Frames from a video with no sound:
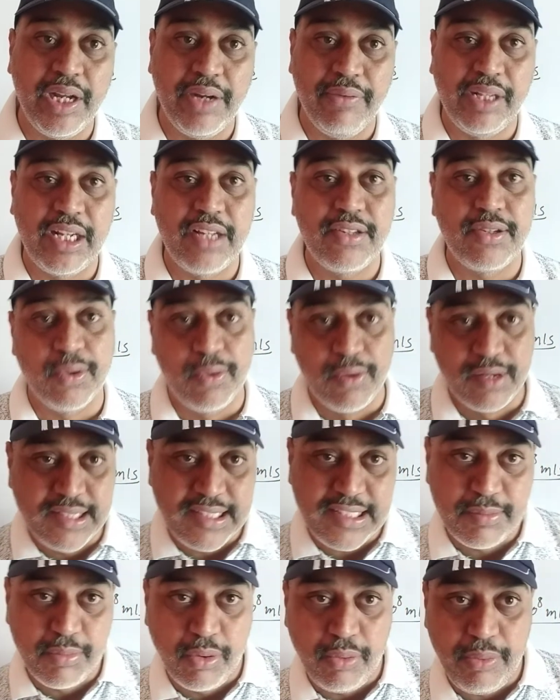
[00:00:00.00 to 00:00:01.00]
whether source
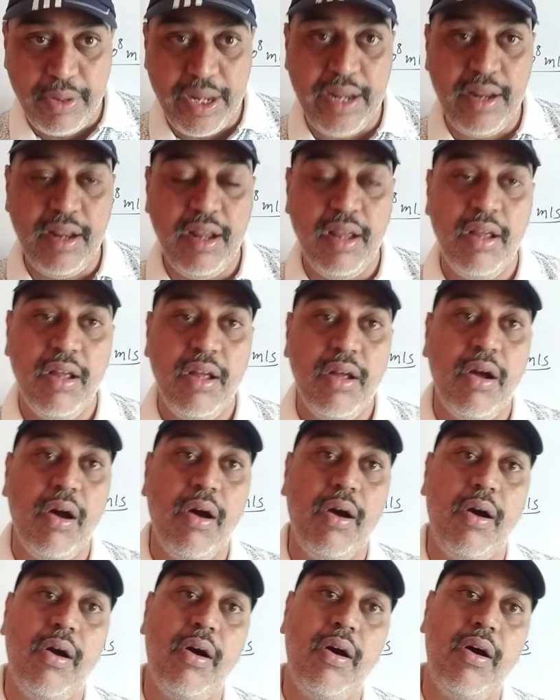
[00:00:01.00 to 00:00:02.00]
is moving
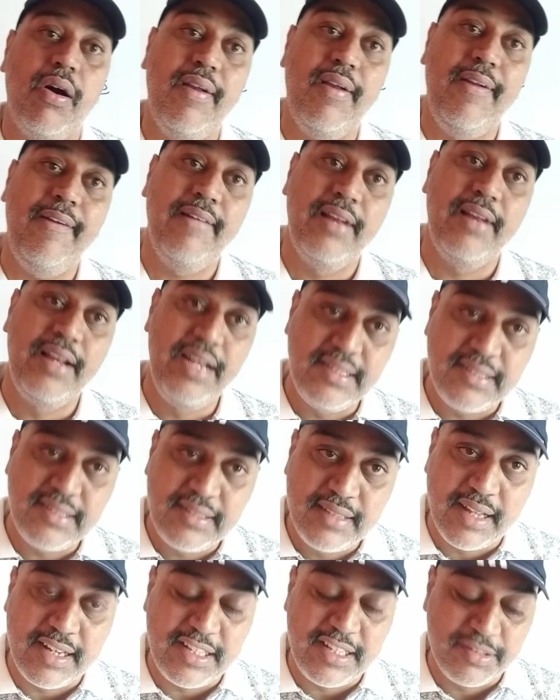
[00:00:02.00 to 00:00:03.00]
or
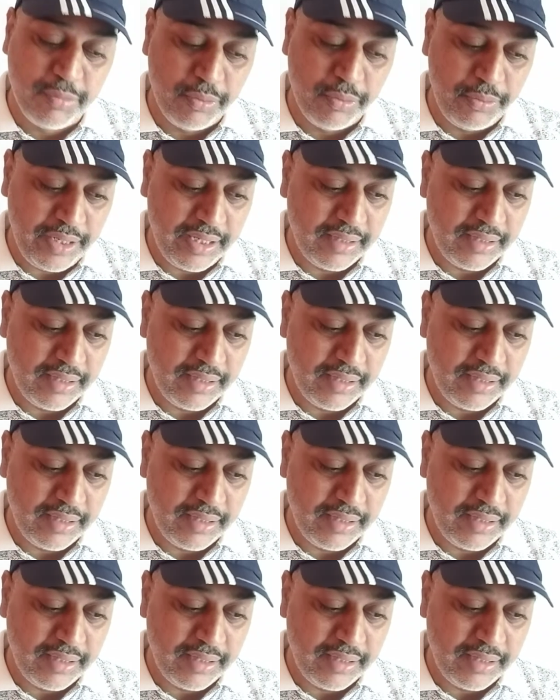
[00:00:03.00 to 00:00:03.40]
listener is moving.